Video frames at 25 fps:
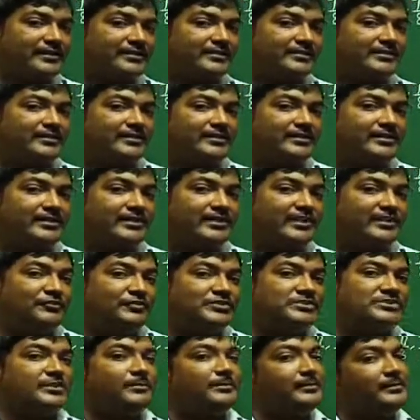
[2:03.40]
The
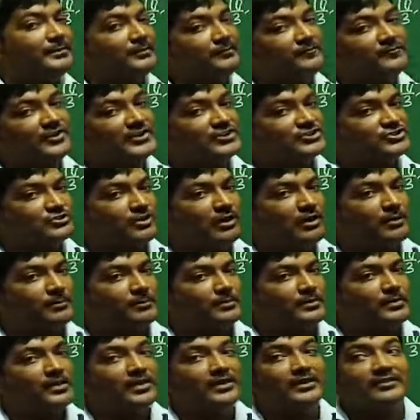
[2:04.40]
division will
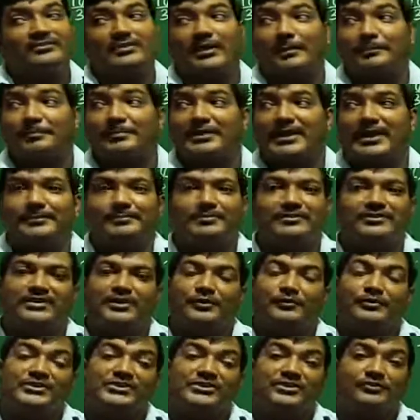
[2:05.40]
stop. Sometimes
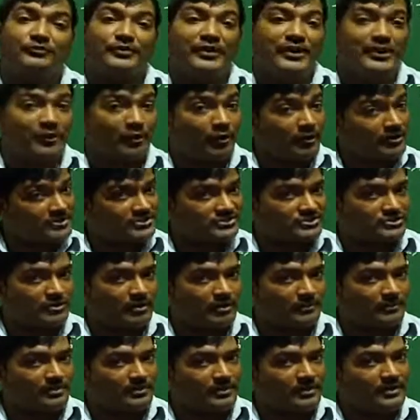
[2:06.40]
division will not
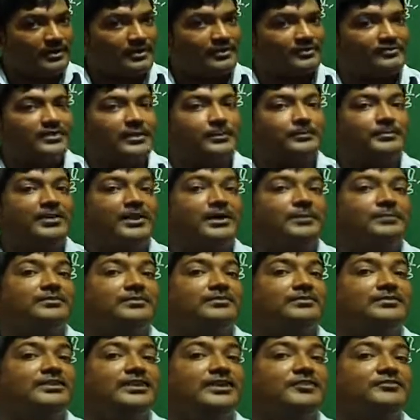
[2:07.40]
stop. Sometimes
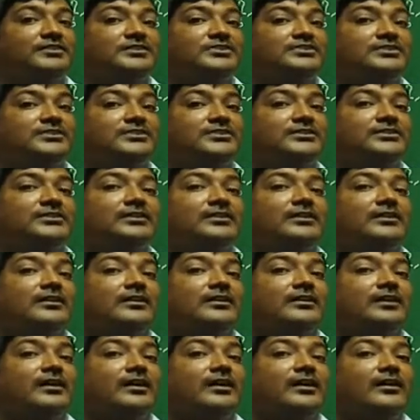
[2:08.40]
division
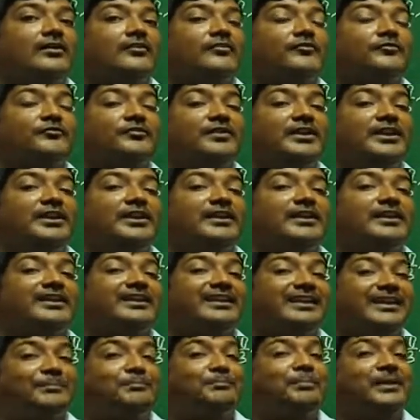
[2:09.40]

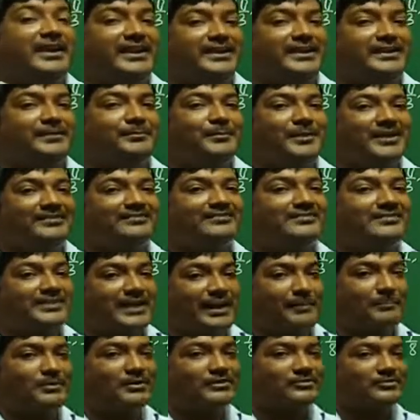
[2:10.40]
will repeat, means
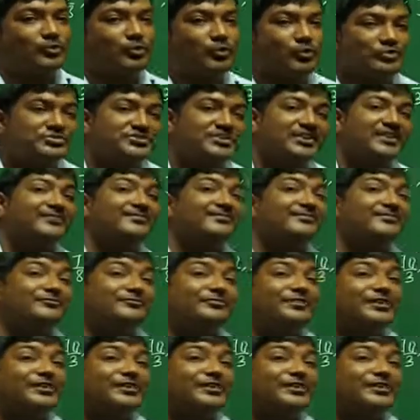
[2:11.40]
numbers, quotients